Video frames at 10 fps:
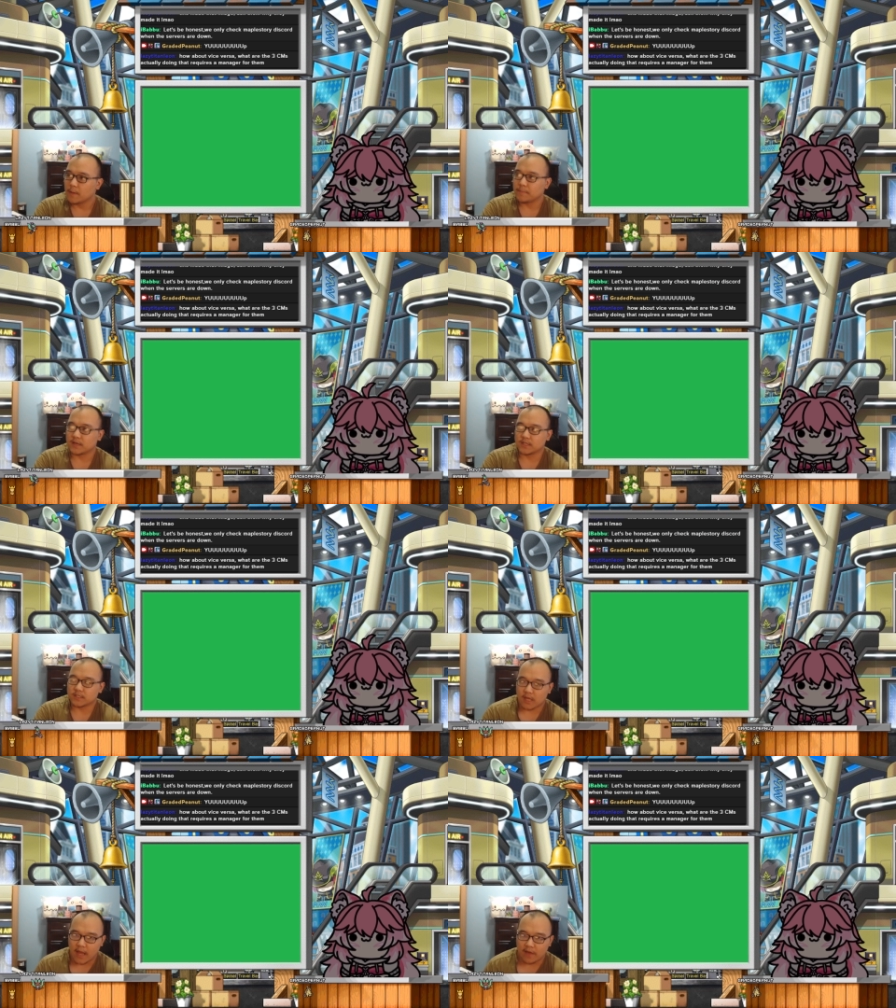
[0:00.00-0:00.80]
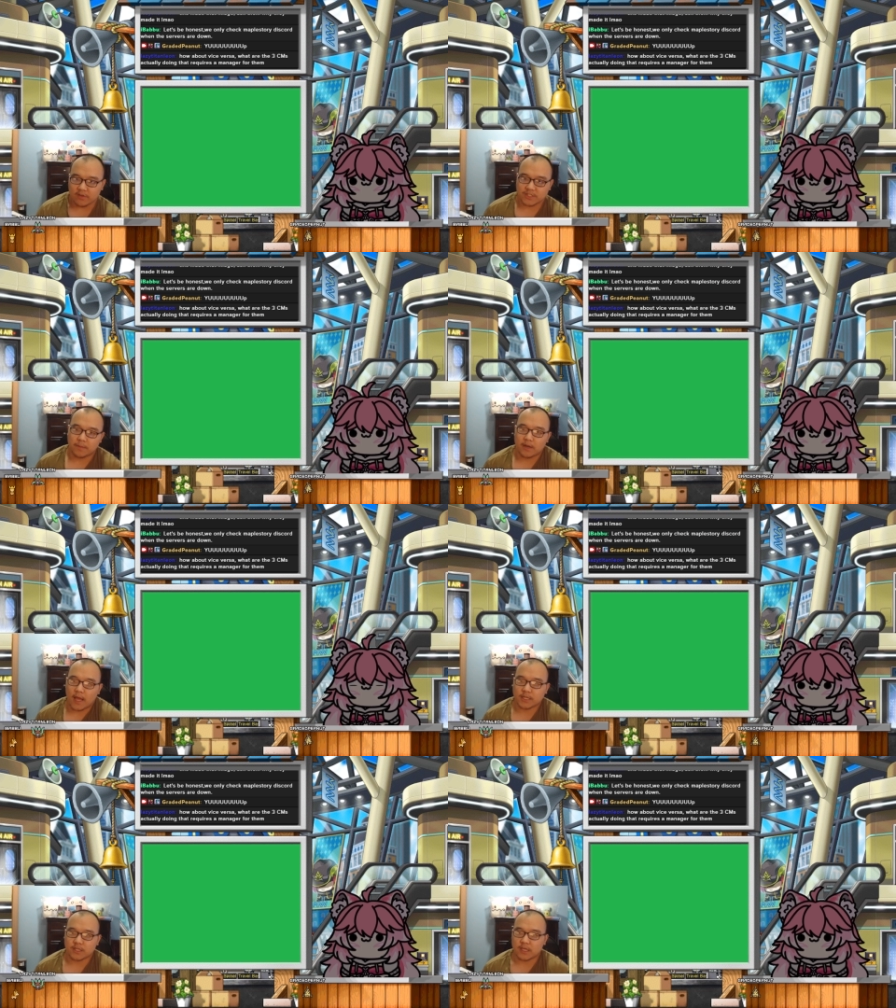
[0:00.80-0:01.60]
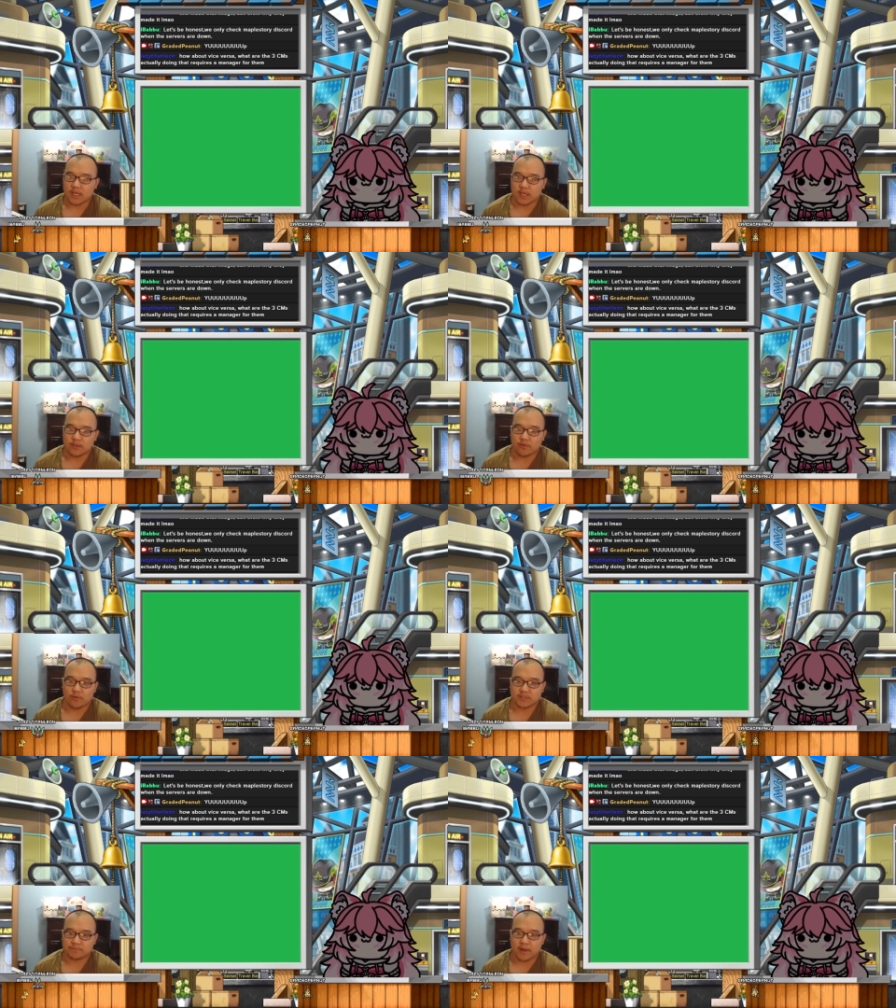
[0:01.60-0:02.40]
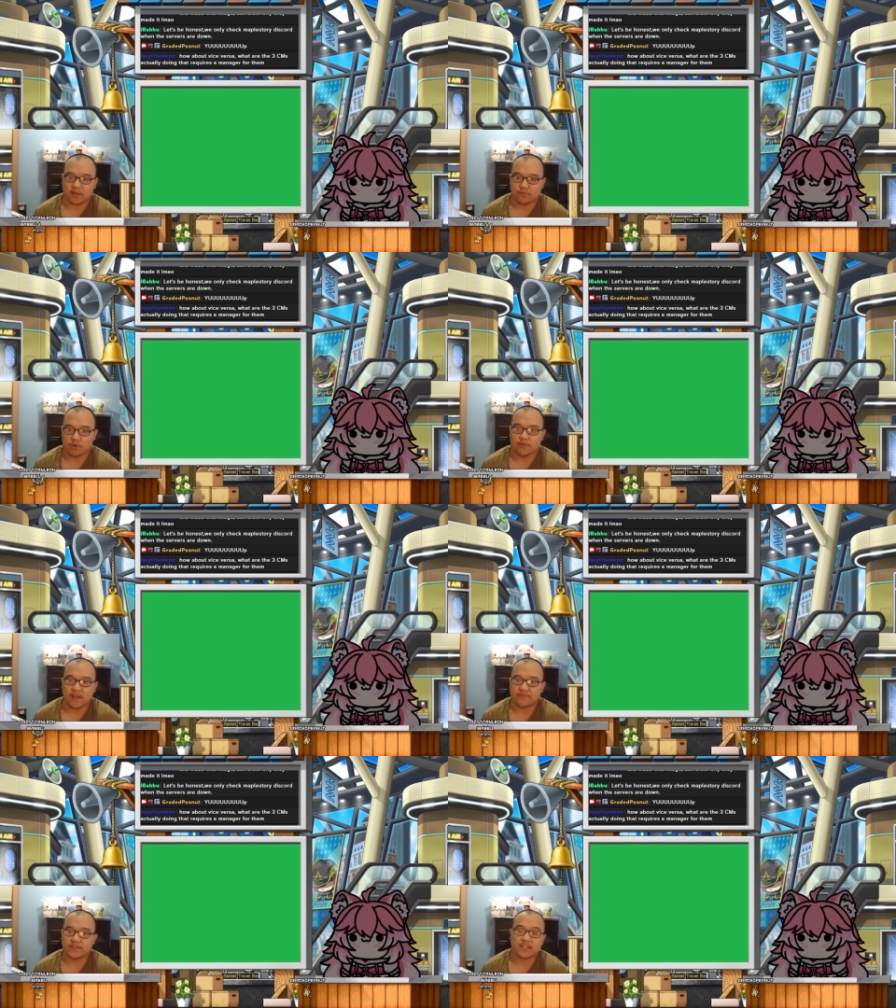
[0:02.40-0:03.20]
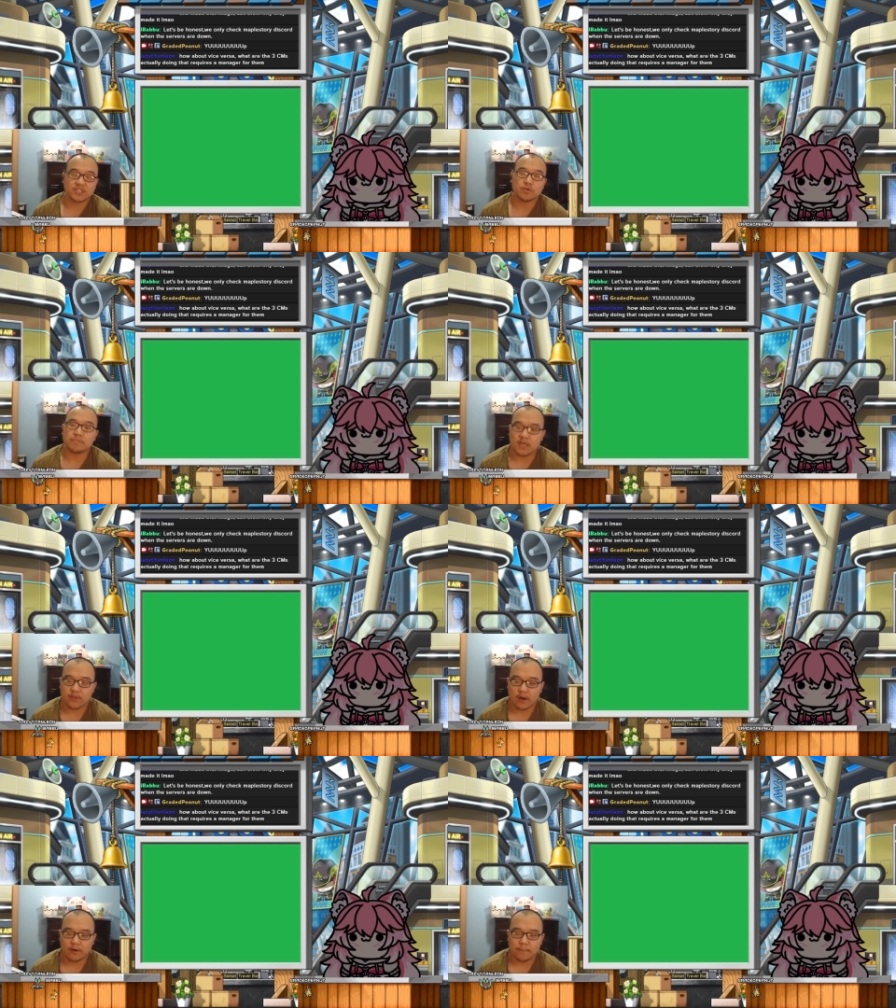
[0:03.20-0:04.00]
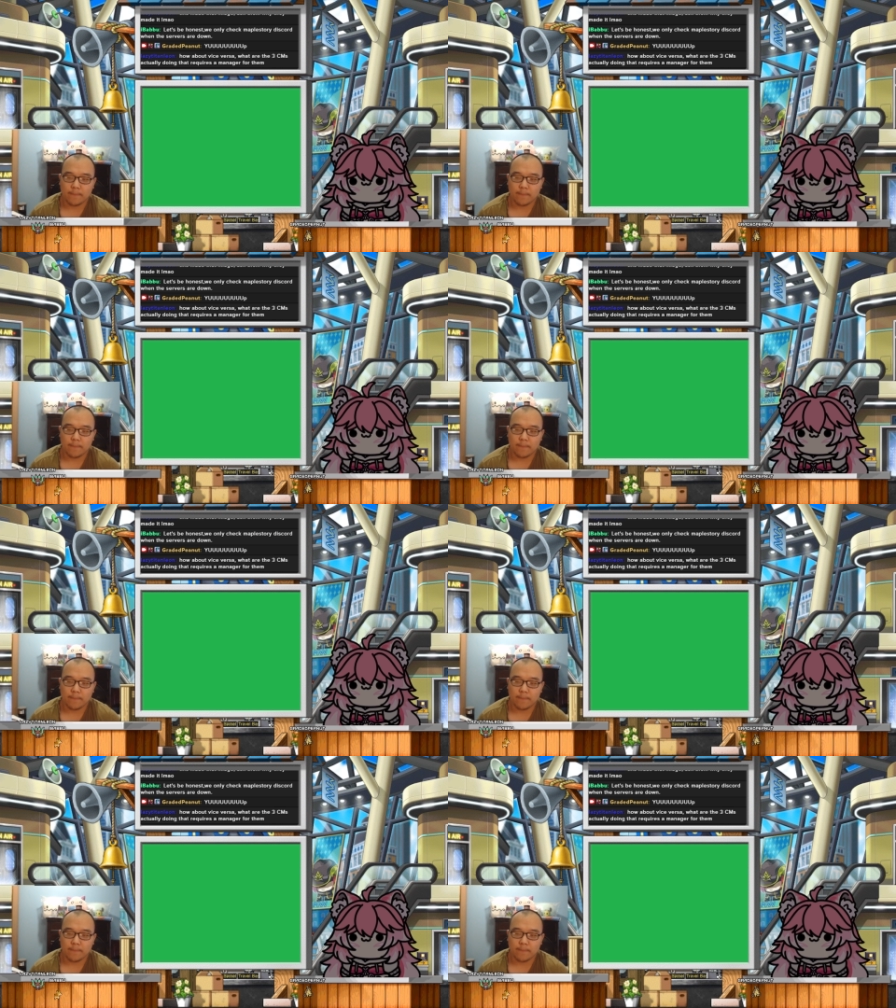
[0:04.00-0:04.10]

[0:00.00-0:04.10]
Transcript: Because having somebody actually in their respective role that needs to be there,